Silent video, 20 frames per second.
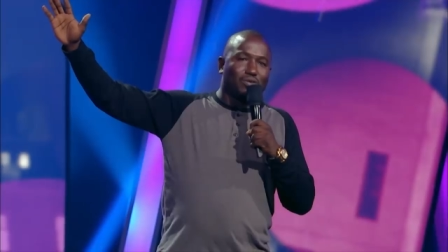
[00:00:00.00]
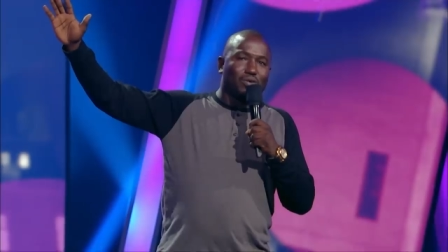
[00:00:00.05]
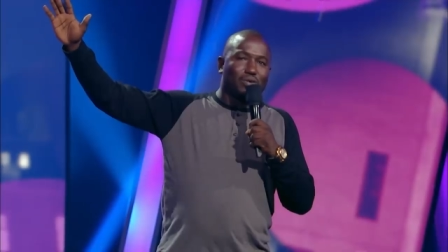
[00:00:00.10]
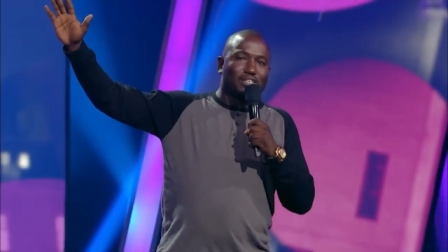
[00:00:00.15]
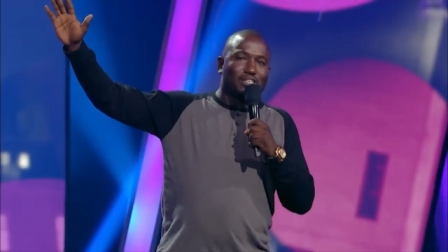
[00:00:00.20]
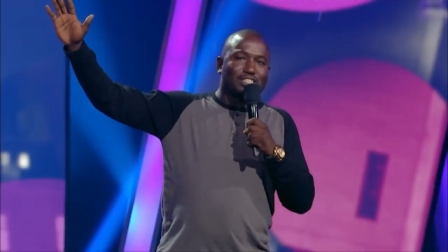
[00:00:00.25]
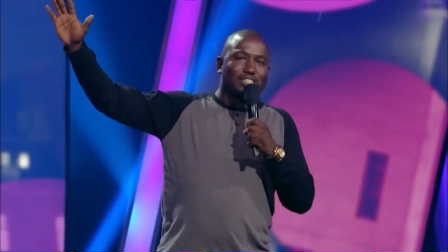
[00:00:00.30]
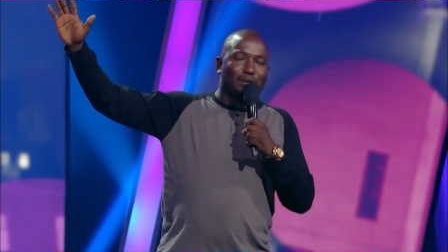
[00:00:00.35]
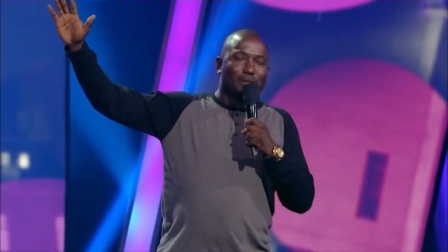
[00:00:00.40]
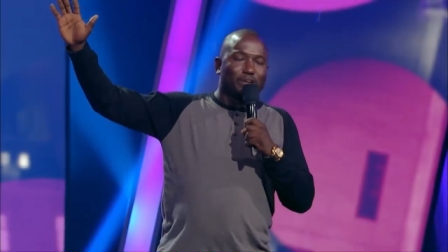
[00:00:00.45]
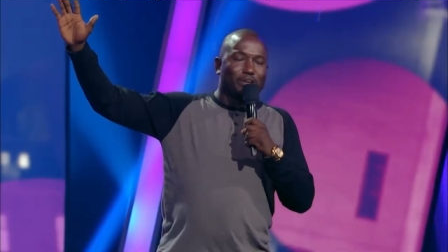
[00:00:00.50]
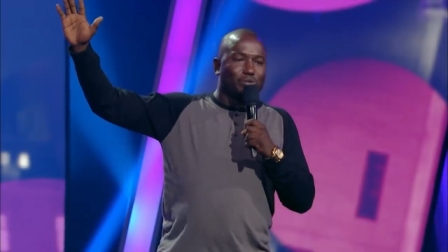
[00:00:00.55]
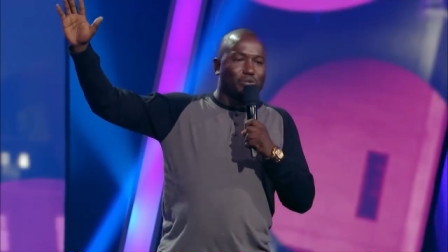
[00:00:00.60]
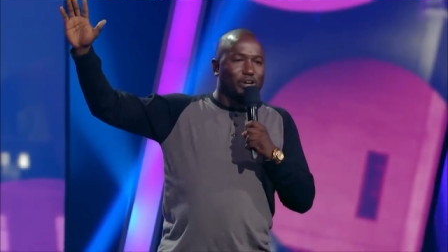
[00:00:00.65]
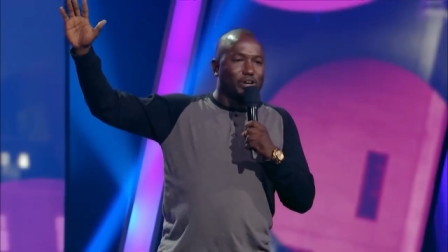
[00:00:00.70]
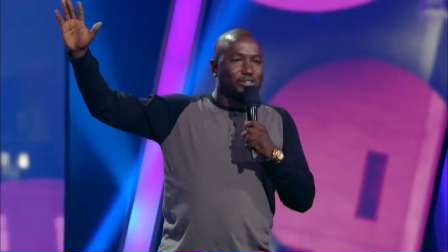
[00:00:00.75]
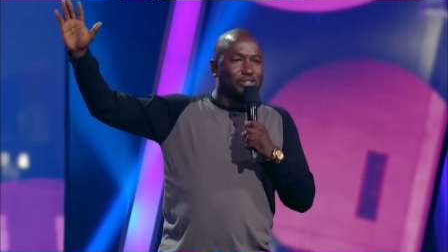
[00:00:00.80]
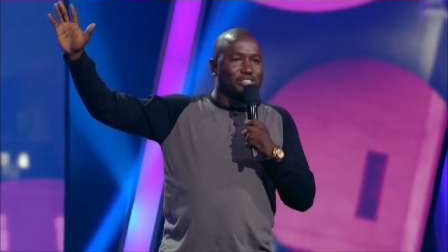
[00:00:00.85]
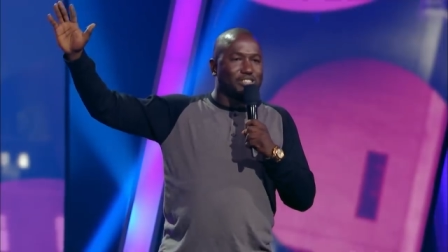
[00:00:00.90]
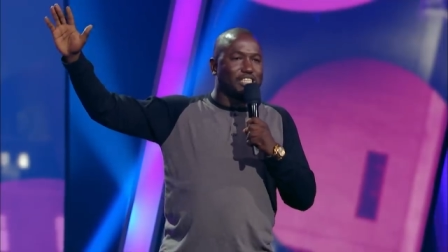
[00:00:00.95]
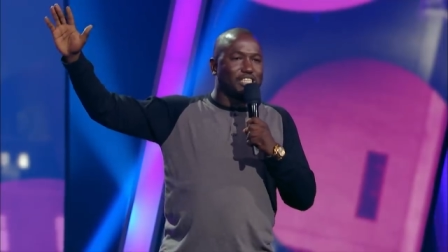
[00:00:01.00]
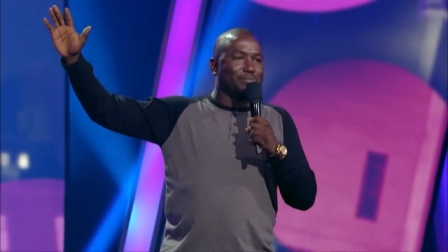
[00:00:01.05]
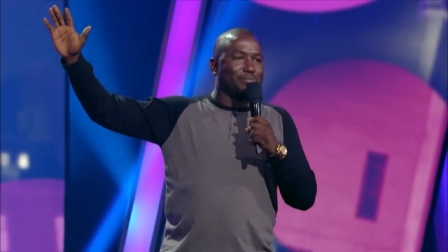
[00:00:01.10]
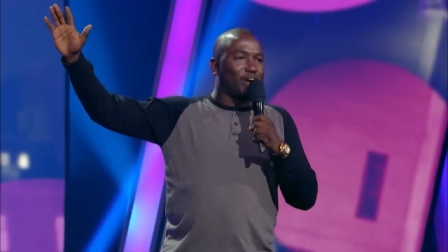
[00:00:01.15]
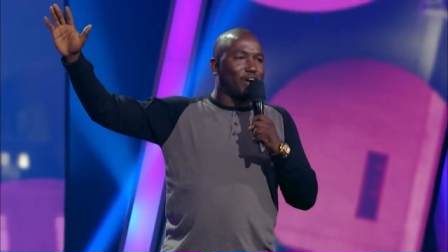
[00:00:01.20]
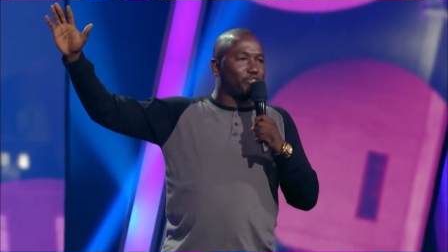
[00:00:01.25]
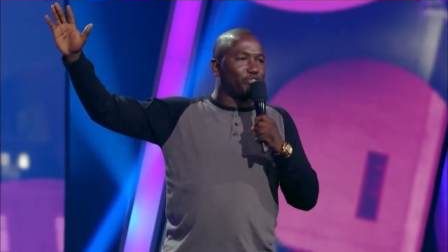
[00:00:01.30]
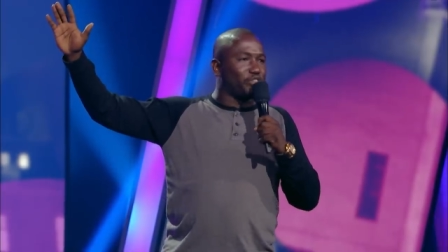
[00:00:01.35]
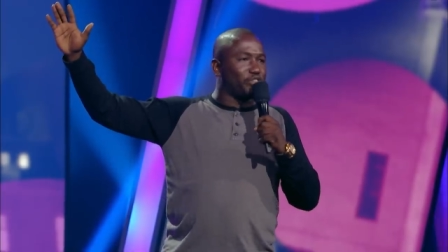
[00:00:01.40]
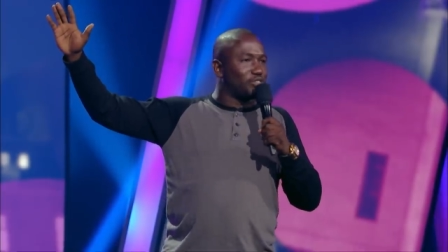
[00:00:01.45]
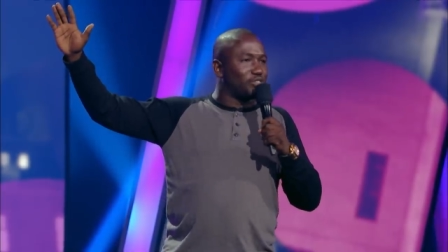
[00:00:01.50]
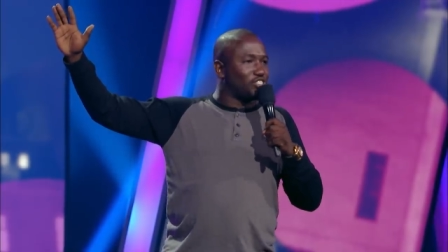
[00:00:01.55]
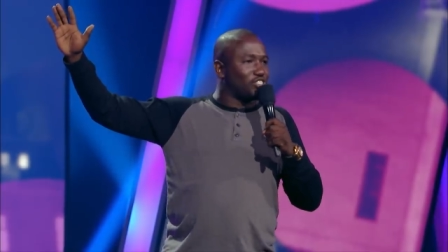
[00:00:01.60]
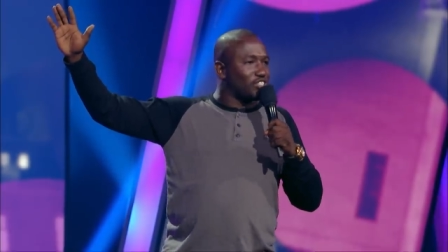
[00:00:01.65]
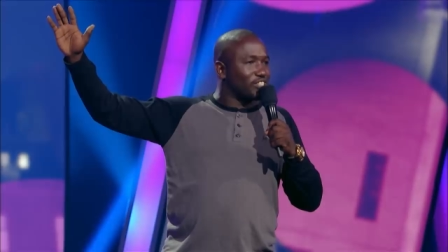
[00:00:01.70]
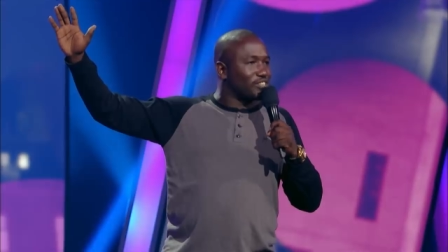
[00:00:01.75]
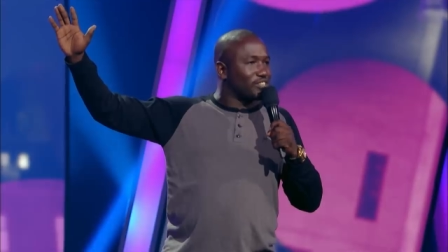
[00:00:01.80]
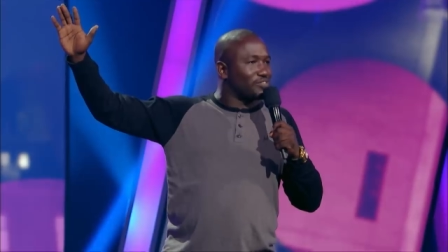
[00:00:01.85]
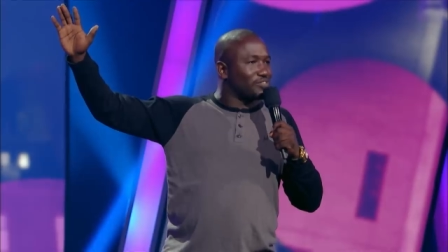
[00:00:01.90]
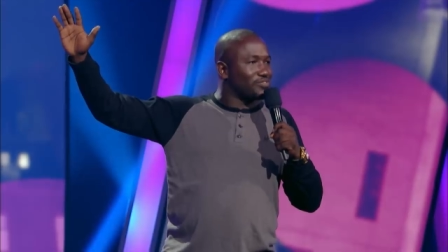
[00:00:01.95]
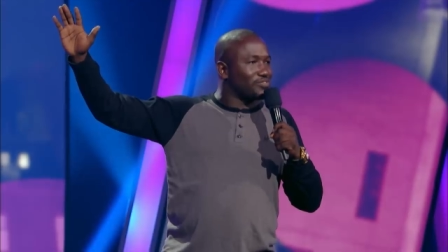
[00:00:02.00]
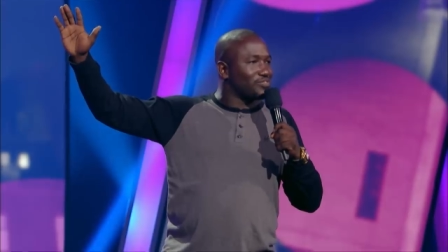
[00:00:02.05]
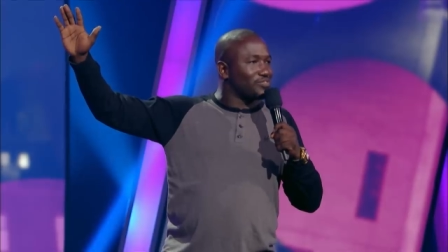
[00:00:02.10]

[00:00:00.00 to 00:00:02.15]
what does that mean? What do you see in my future?